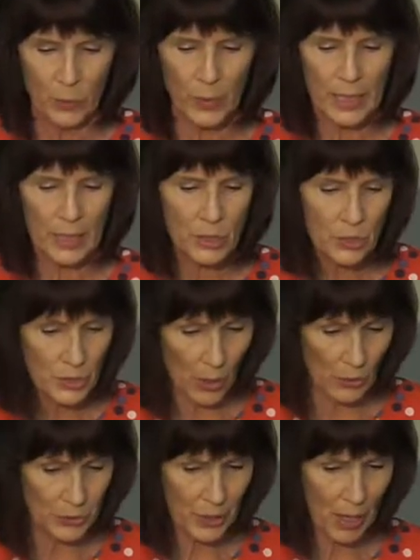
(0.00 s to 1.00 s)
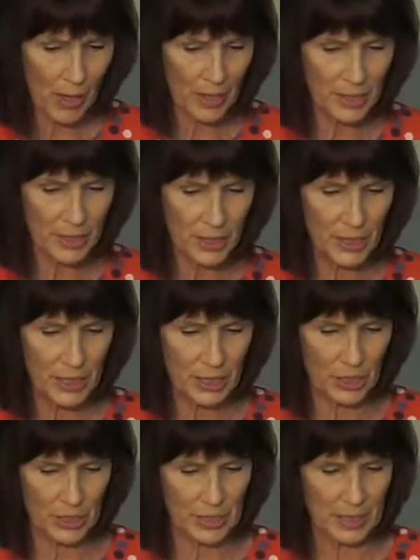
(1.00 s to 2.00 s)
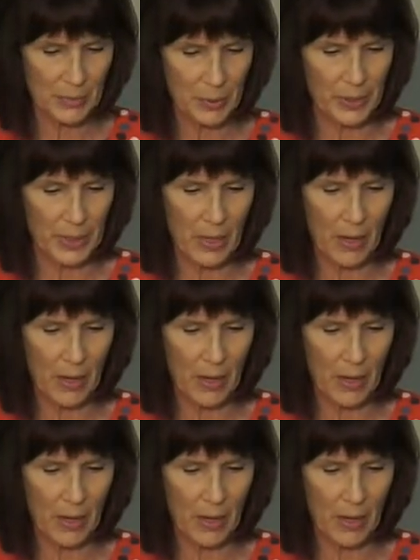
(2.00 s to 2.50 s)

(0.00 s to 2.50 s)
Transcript: We can use older art to teach contemporary